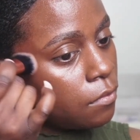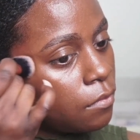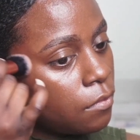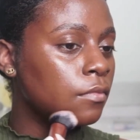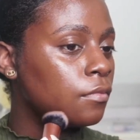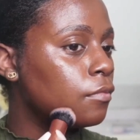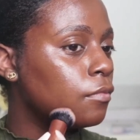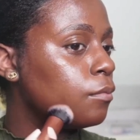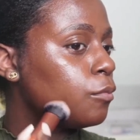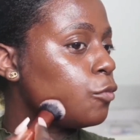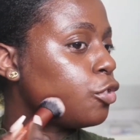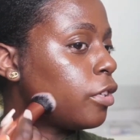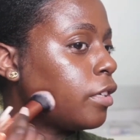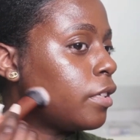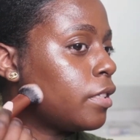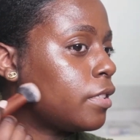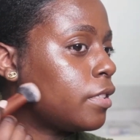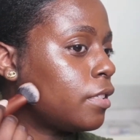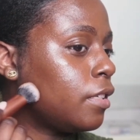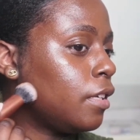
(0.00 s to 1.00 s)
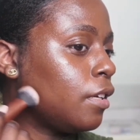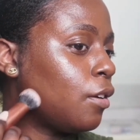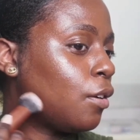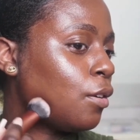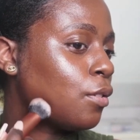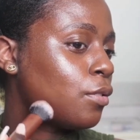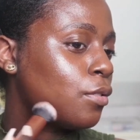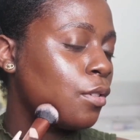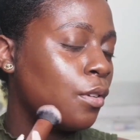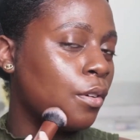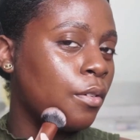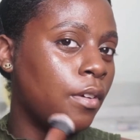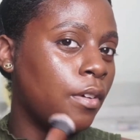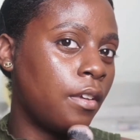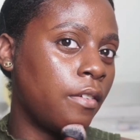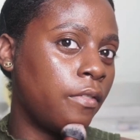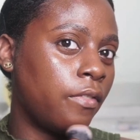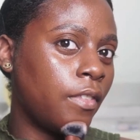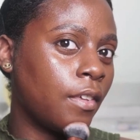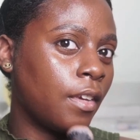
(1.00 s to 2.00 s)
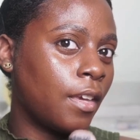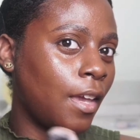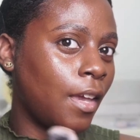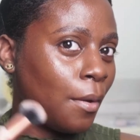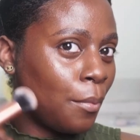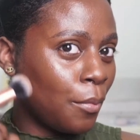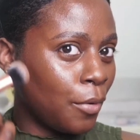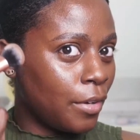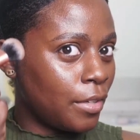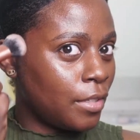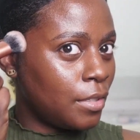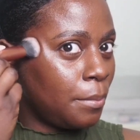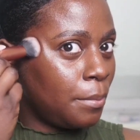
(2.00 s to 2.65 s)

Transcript: I'm trying to see also if the camera is